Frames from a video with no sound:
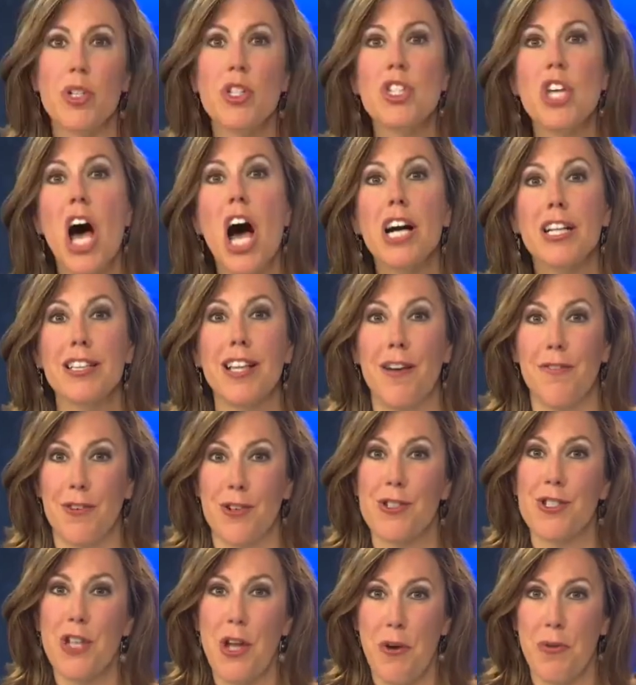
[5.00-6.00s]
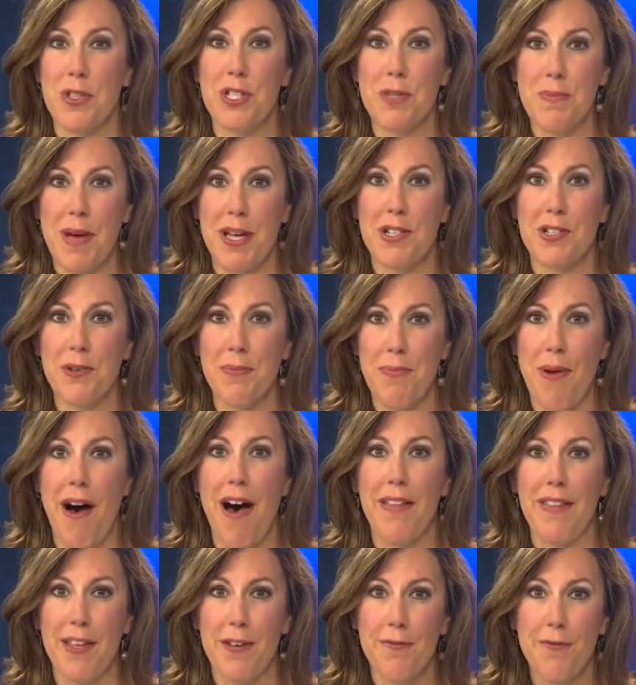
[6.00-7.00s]
Well, dog lovers know the special
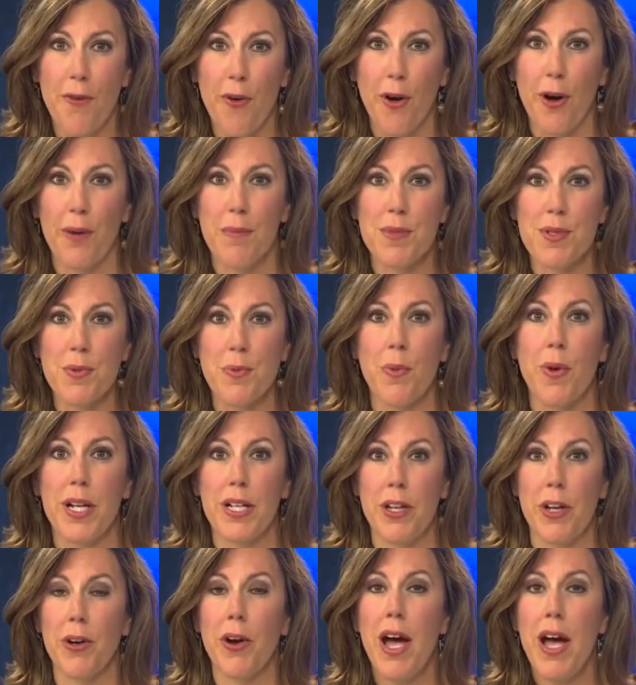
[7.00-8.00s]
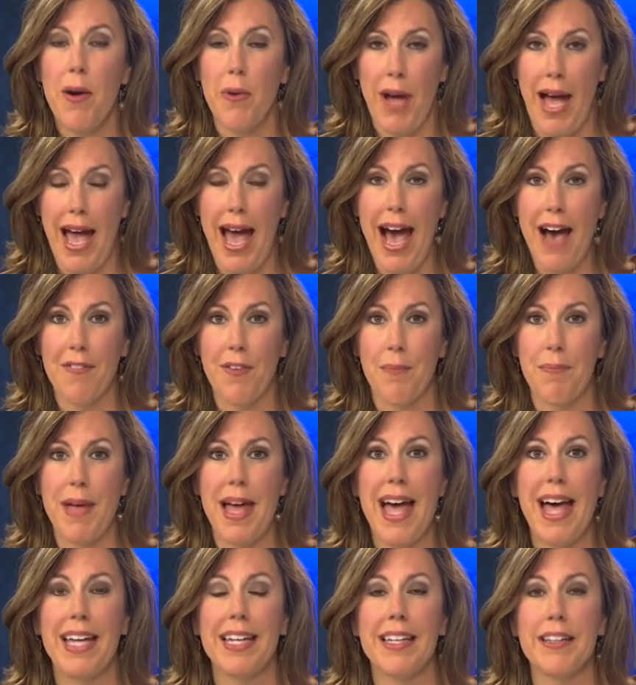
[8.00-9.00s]
bond that forms when you have a
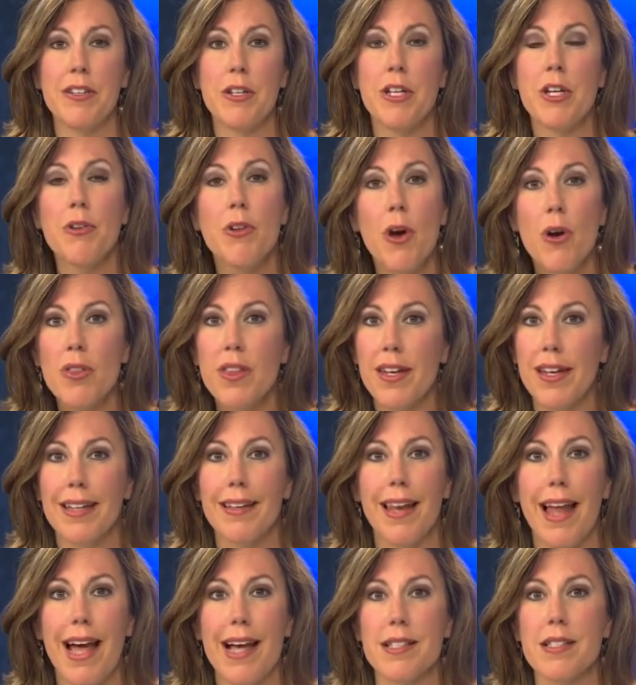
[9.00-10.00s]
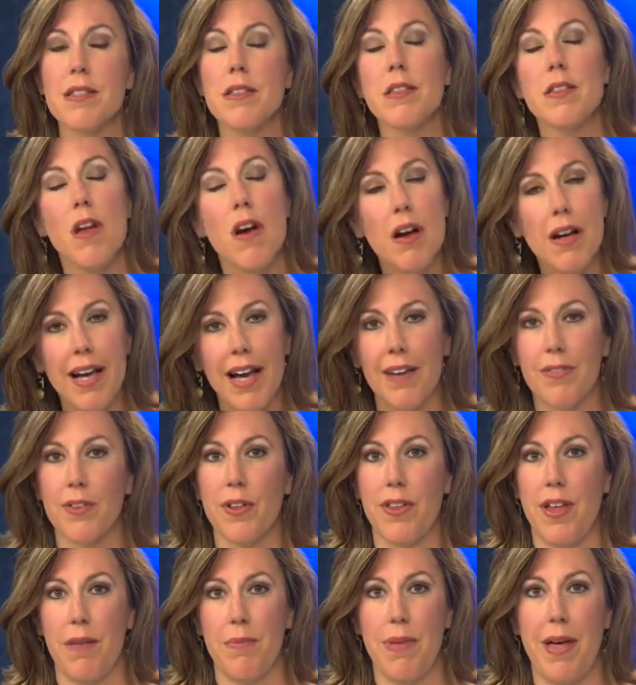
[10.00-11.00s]
pet, and you know that it lasts long
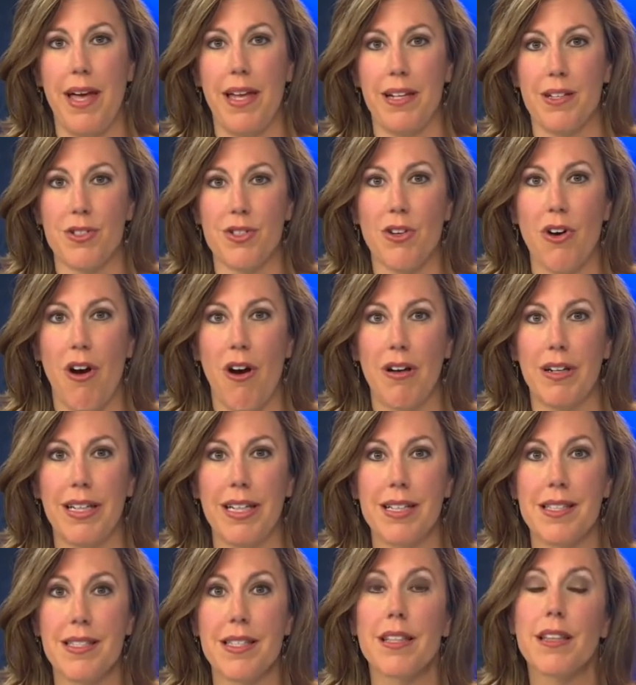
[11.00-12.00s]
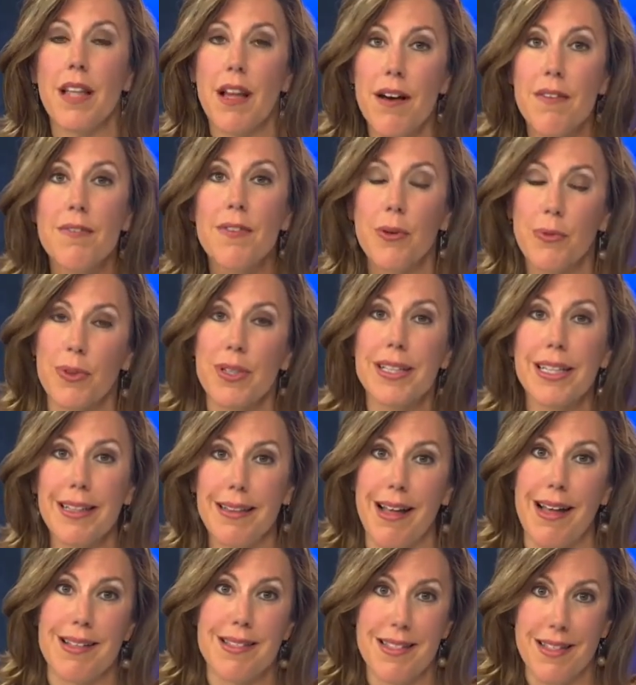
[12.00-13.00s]
after that pet is gone. It's a love that
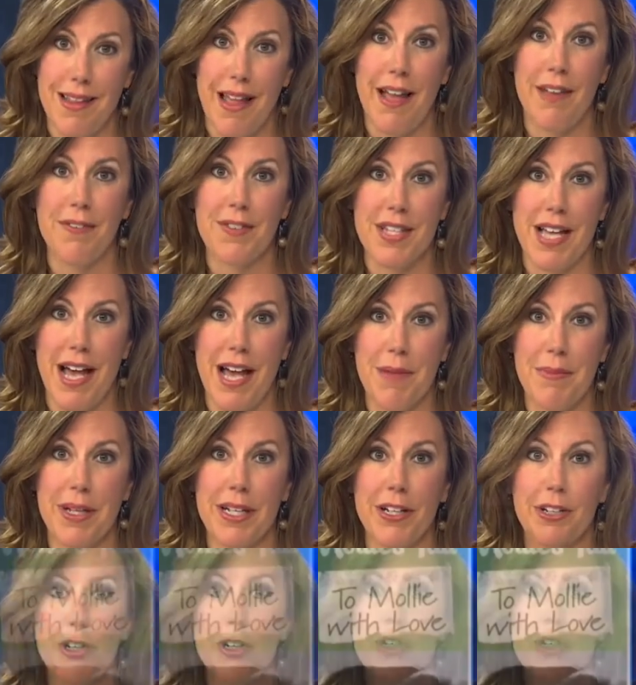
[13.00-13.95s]
really lasts a lifetime. And in